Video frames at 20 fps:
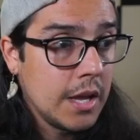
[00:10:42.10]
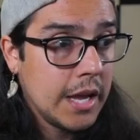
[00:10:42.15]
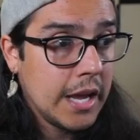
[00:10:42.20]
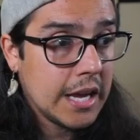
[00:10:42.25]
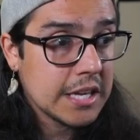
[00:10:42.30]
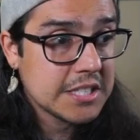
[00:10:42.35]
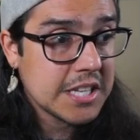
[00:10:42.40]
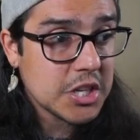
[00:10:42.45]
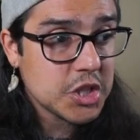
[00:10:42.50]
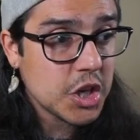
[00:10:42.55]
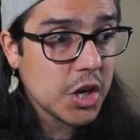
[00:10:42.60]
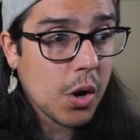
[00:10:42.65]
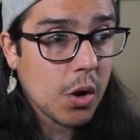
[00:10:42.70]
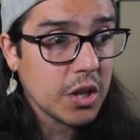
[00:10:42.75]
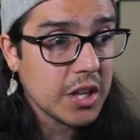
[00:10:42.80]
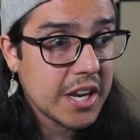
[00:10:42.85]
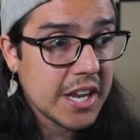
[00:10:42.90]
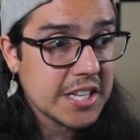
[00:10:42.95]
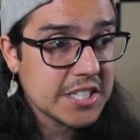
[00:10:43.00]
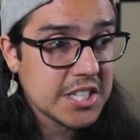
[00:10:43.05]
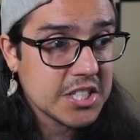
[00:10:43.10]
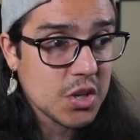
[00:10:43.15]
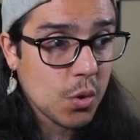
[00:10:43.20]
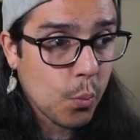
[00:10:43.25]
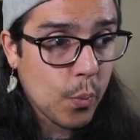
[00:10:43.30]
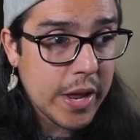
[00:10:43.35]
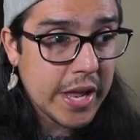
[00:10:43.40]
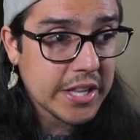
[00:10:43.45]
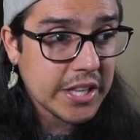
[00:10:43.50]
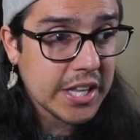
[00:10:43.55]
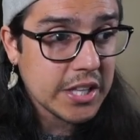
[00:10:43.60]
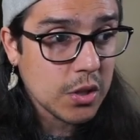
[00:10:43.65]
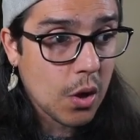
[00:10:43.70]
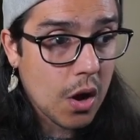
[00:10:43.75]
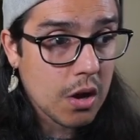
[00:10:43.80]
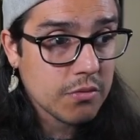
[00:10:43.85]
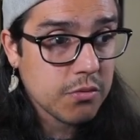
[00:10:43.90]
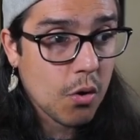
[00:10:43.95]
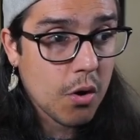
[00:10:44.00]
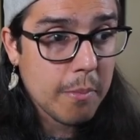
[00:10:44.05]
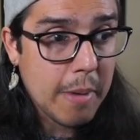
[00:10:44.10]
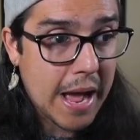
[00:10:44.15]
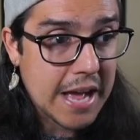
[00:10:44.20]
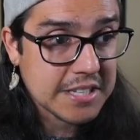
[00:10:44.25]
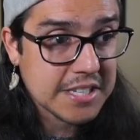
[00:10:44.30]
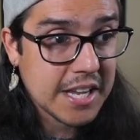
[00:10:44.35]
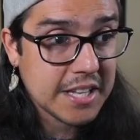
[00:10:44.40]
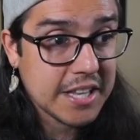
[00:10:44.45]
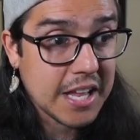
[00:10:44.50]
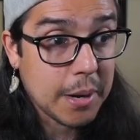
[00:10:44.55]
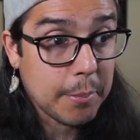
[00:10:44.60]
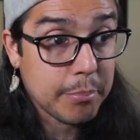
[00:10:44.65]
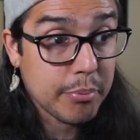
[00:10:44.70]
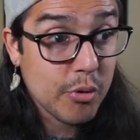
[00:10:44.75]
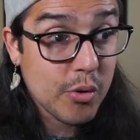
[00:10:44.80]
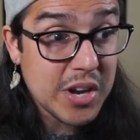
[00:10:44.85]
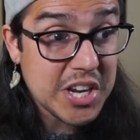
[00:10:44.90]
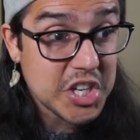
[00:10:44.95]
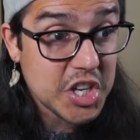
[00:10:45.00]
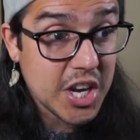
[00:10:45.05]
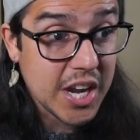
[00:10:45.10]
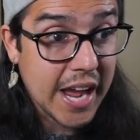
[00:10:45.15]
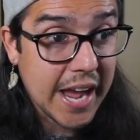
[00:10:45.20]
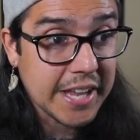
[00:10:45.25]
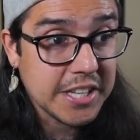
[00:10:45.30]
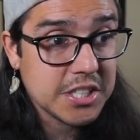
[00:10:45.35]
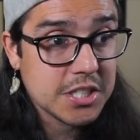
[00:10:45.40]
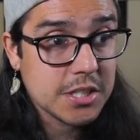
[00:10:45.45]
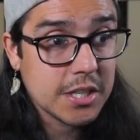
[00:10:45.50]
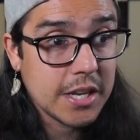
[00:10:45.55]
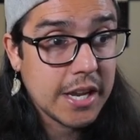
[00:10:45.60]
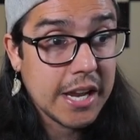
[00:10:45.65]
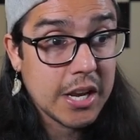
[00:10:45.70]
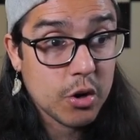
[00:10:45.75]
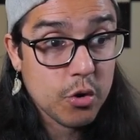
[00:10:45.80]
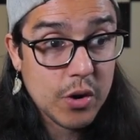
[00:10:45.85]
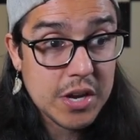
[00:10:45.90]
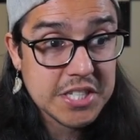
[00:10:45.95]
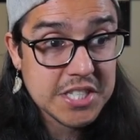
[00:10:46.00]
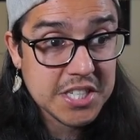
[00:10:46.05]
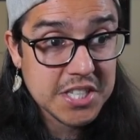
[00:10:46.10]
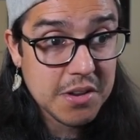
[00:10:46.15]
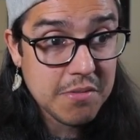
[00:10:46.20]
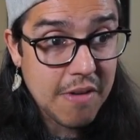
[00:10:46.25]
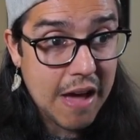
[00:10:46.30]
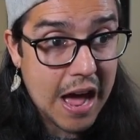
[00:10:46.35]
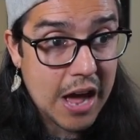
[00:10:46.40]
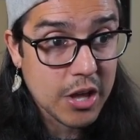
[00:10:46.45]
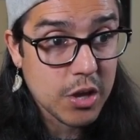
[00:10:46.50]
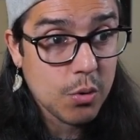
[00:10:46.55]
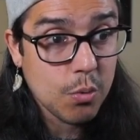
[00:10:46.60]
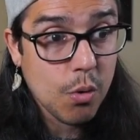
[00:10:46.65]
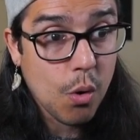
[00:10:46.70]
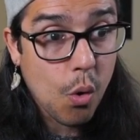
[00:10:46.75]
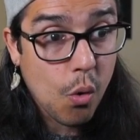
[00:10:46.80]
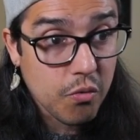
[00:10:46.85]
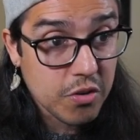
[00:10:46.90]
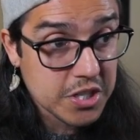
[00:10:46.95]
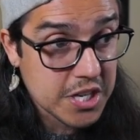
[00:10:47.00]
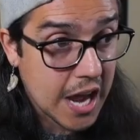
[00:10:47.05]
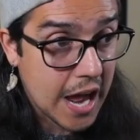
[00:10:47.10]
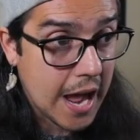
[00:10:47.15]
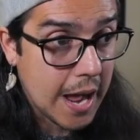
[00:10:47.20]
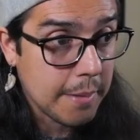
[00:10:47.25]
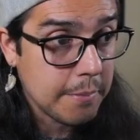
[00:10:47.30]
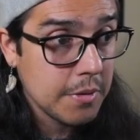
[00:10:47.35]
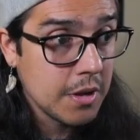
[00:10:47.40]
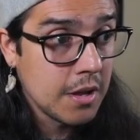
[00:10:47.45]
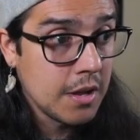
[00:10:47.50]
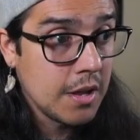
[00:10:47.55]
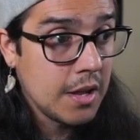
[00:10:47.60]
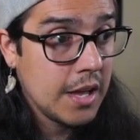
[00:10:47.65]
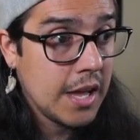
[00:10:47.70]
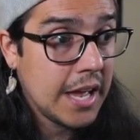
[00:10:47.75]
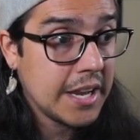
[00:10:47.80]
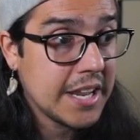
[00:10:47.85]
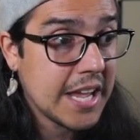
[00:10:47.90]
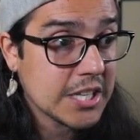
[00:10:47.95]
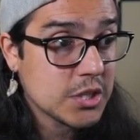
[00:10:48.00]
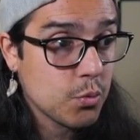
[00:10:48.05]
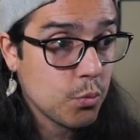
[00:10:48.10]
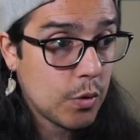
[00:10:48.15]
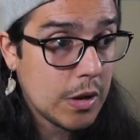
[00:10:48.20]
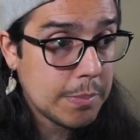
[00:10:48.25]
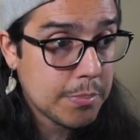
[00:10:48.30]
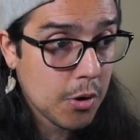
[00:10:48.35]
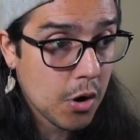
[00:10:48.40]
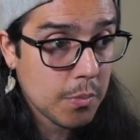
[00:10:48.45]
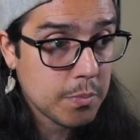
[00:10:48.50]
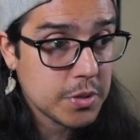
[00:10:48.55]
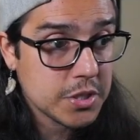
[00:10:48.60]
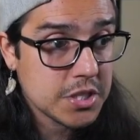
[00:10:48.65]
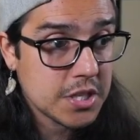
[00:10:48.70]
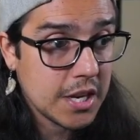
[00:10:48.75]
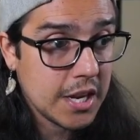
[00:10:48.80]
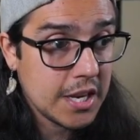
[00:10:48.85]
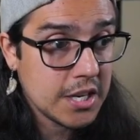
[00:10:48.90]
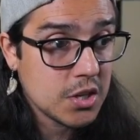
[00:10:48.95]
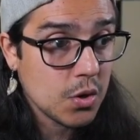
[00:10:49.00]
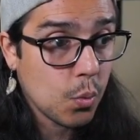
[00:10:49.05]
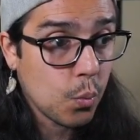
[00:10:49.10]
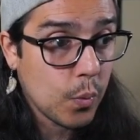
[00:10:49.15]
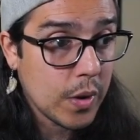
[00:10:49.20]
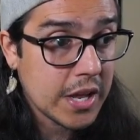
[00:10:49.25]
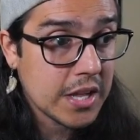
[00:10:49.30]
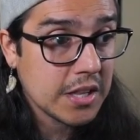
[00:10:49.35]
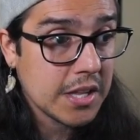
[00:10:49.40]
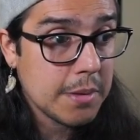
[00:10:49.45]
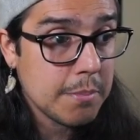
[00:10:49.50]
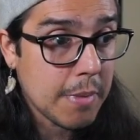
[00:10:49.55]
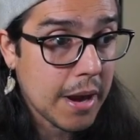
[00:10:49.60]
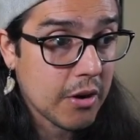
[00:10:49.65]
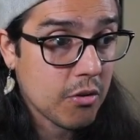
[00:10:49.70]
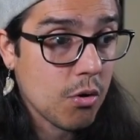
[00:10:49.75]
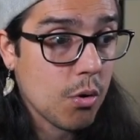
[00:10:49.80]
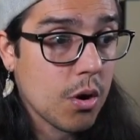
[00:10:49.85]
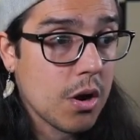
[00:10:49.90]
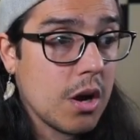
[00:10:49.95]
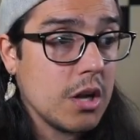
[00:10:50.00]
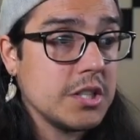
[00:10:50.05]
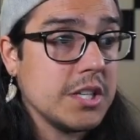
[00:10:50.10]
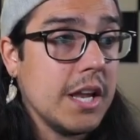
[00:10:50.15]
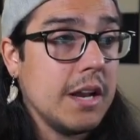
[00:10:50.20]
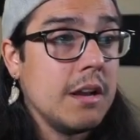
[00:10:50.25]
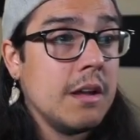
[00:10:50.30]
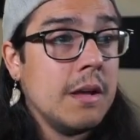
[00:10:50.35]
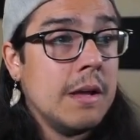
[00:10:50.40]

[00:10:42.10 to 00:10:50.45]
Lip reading: essentially all it is a weekly long form asset that appreciates, increases in value over time, and gets repurposed into weekly micro content.